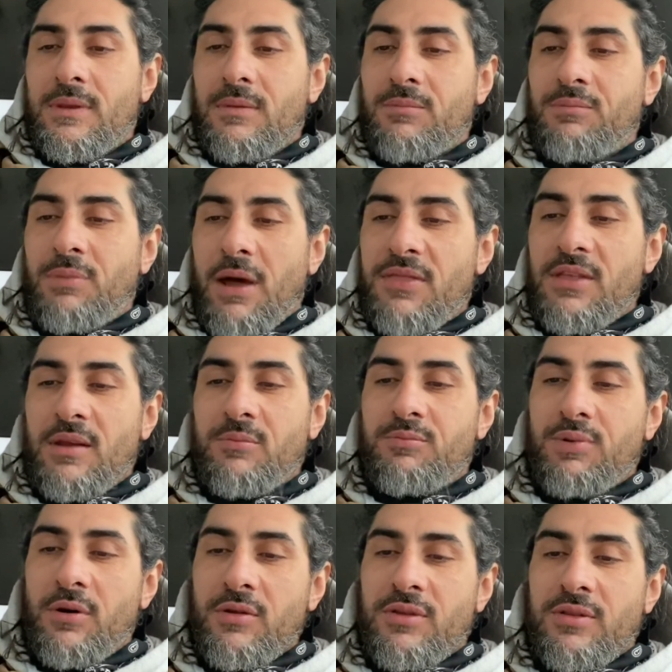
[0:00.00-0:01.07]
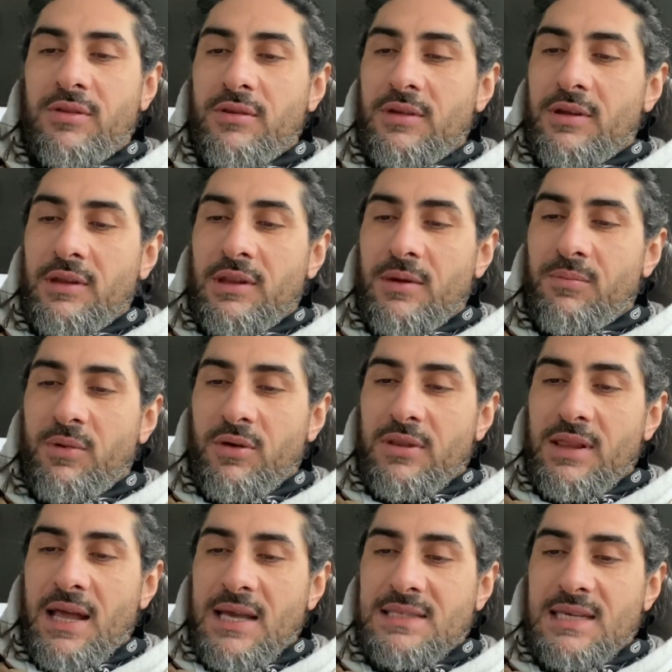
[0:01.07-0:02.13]
I think both and they're both
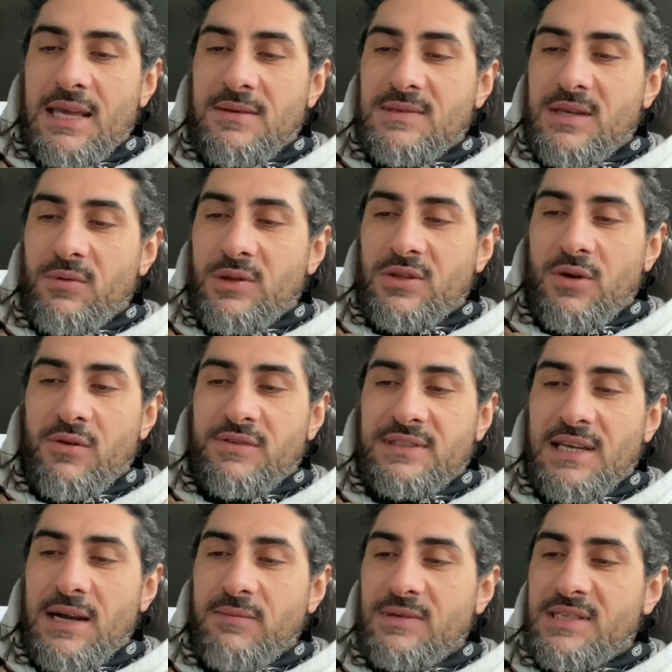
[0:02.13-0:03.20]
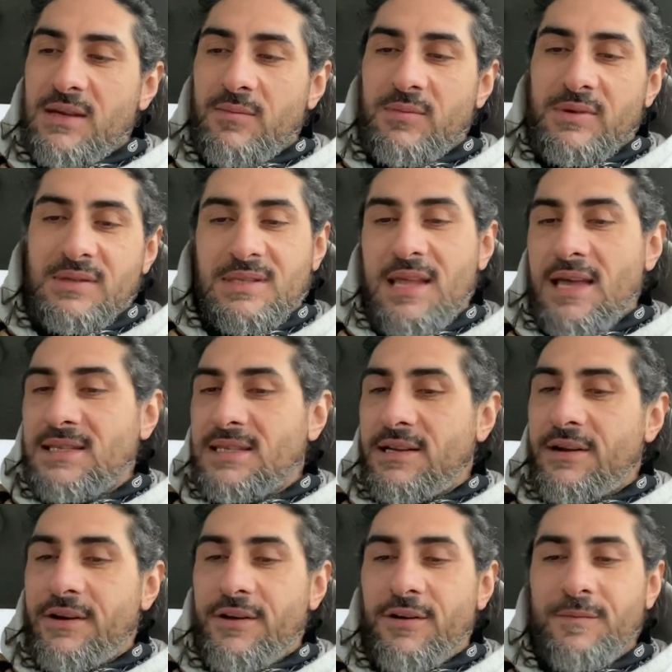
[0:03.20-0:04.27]
last games. They went to overtime or something. That
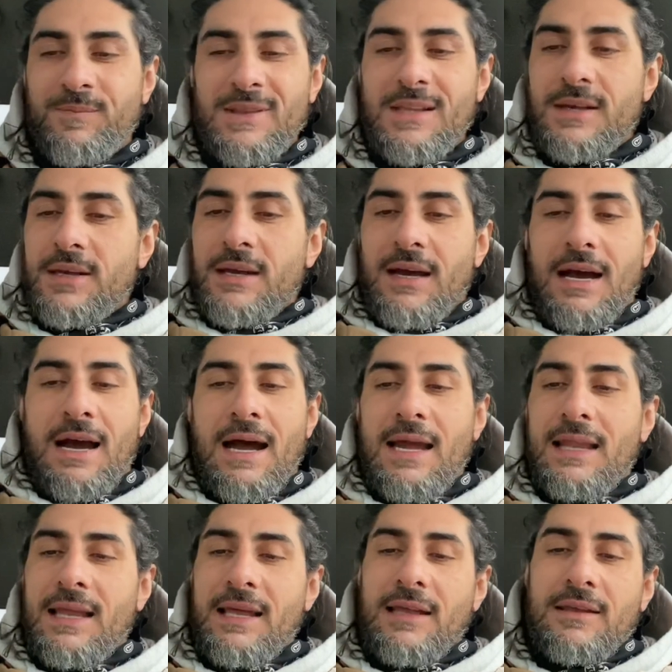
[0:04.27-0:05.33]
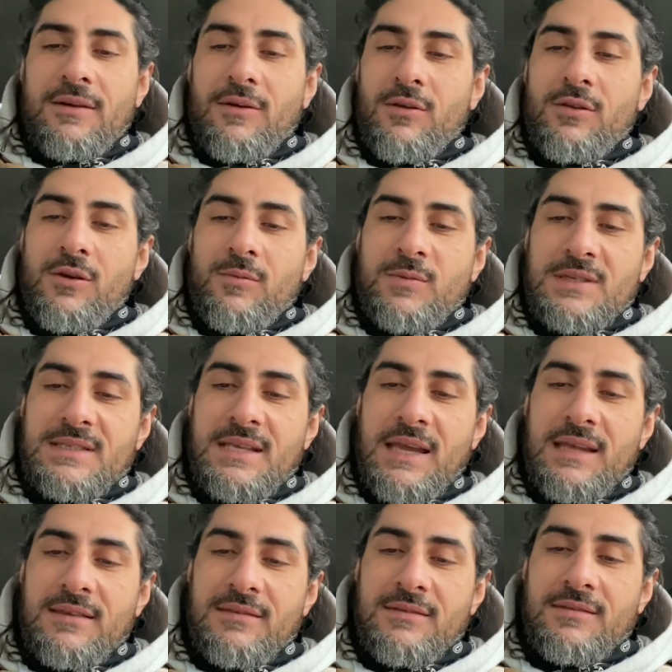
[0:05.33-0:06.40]
scenario, I like Oklahoma
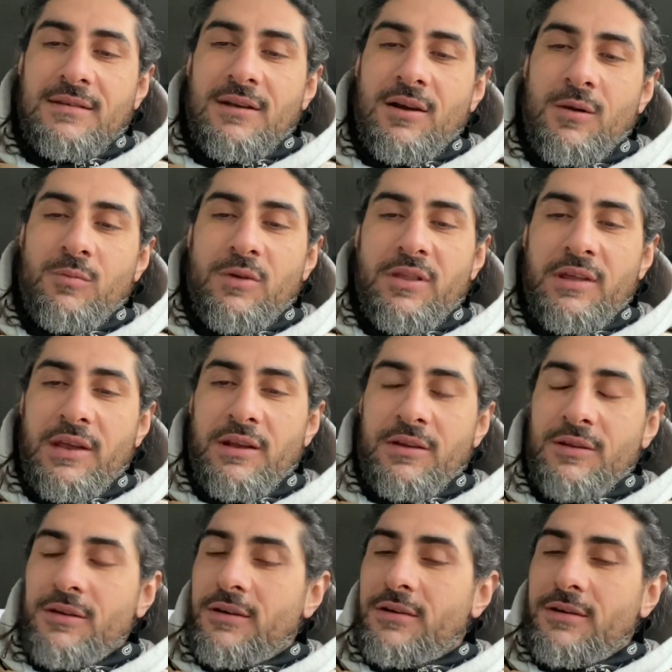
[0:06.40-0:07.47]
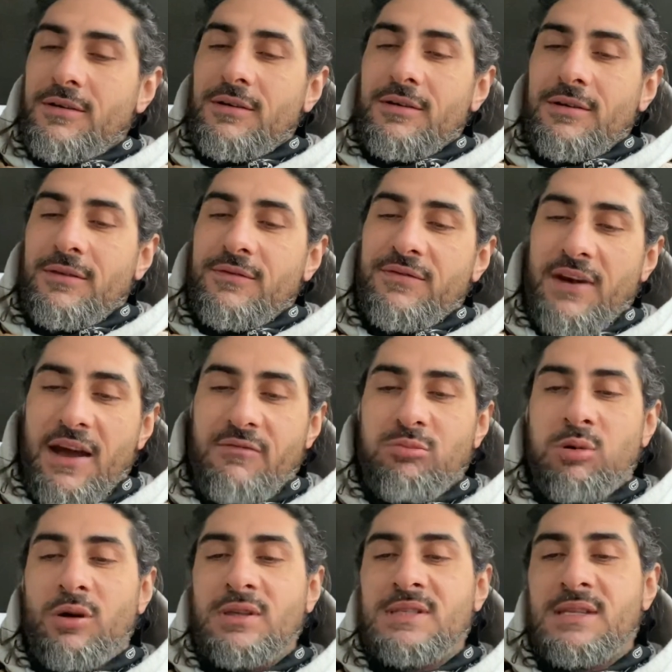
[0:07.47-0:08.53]
State to come within five
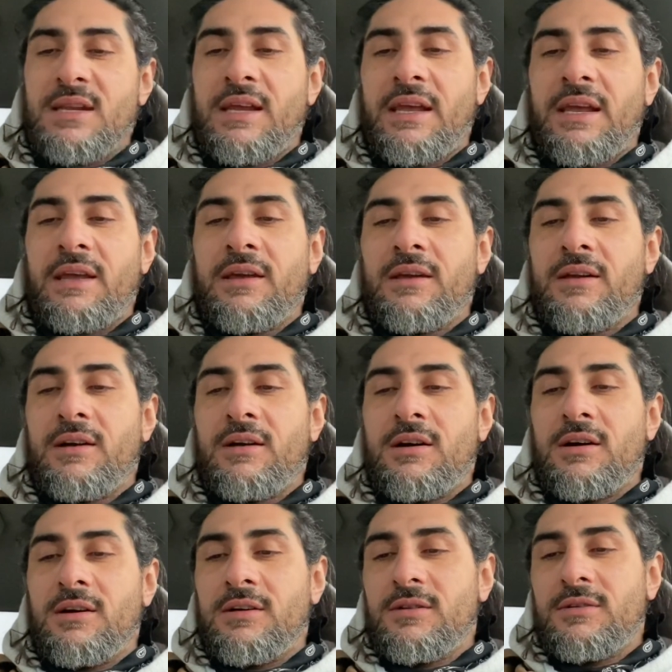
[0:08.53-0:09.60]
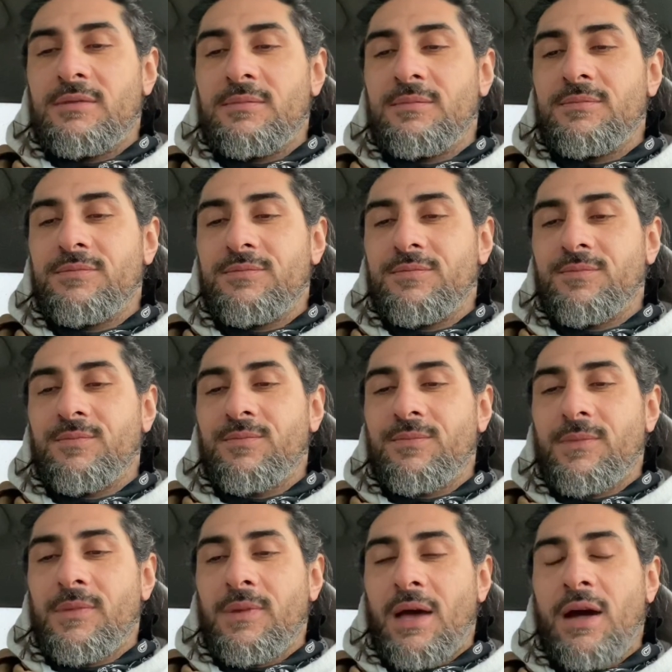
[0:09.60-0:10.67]
points today. Uh,
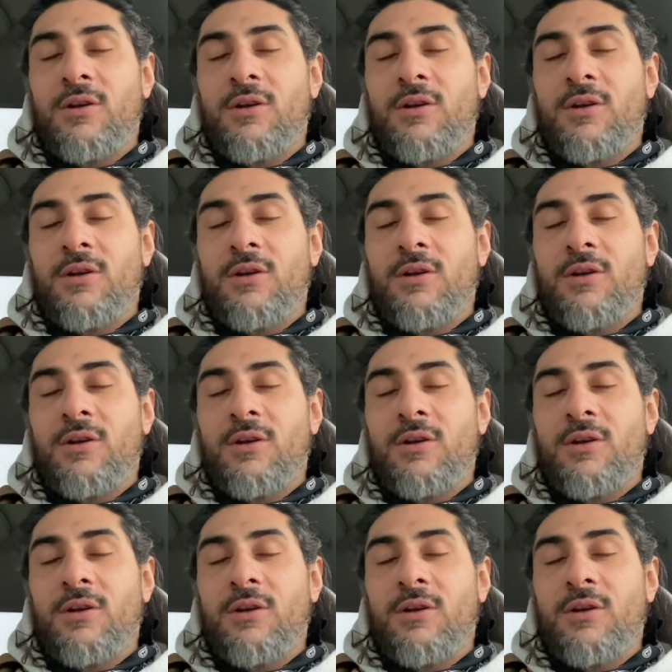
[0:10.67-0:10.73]
I don't